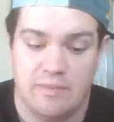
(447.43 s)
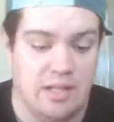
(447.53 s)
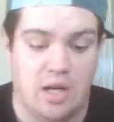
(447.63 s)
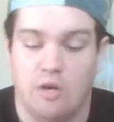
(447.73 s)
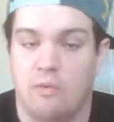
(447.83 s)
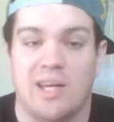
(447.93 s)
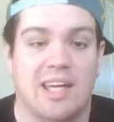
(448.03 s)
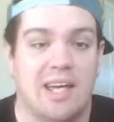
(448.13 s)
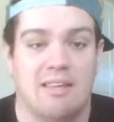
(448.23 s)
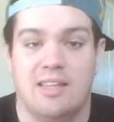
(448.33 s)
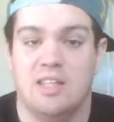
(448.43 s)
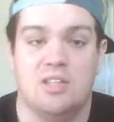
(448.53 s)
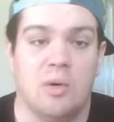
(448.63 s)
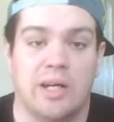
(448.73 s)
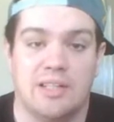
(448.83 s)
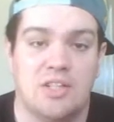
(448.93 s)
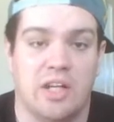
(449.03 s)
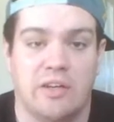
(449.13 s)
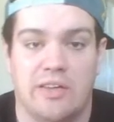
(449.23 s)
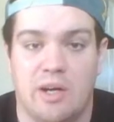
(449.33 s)
You know, if we could get these two against
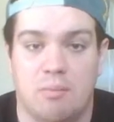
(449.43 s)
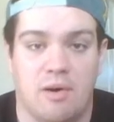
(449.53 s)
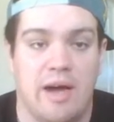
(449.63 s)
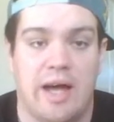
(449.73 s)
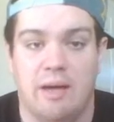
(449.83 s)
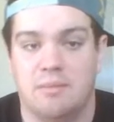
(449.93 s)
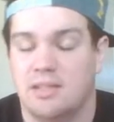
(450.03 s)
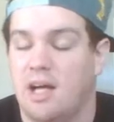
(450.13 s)
each other in their primes,